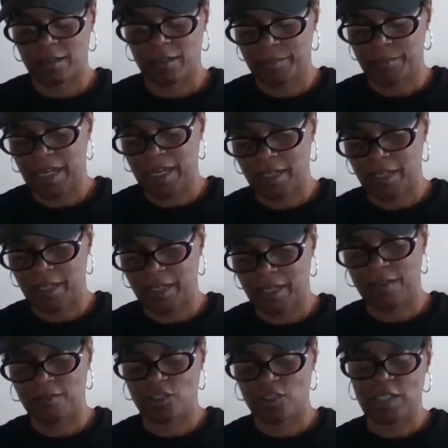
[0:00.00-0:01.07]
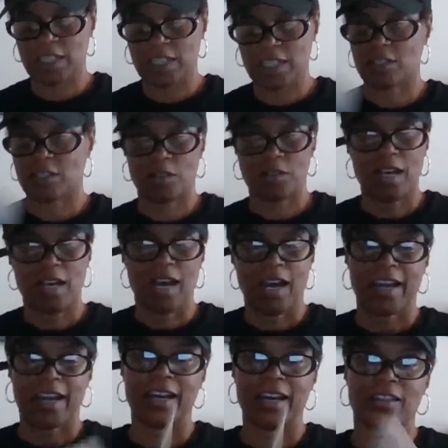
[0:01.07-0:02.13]
not going to have a chance to. I
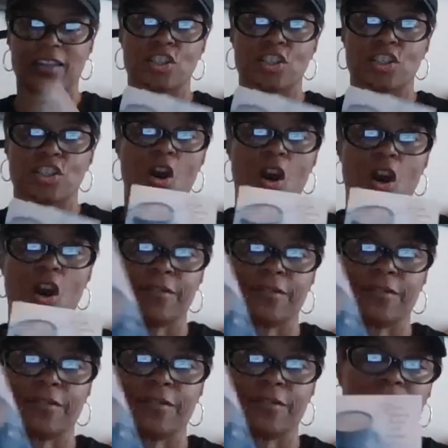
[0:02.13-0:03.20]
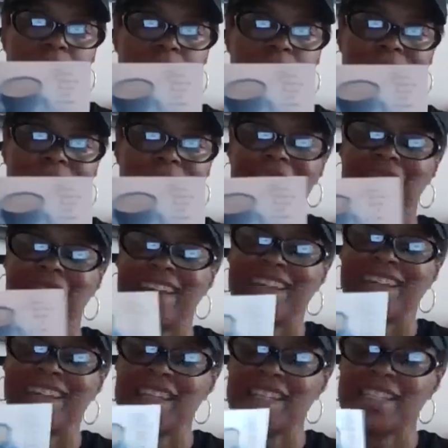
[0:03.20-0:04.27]
got this card from one of the
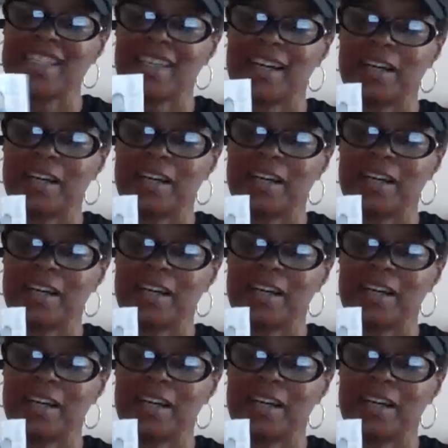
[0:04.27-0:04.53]
ladies,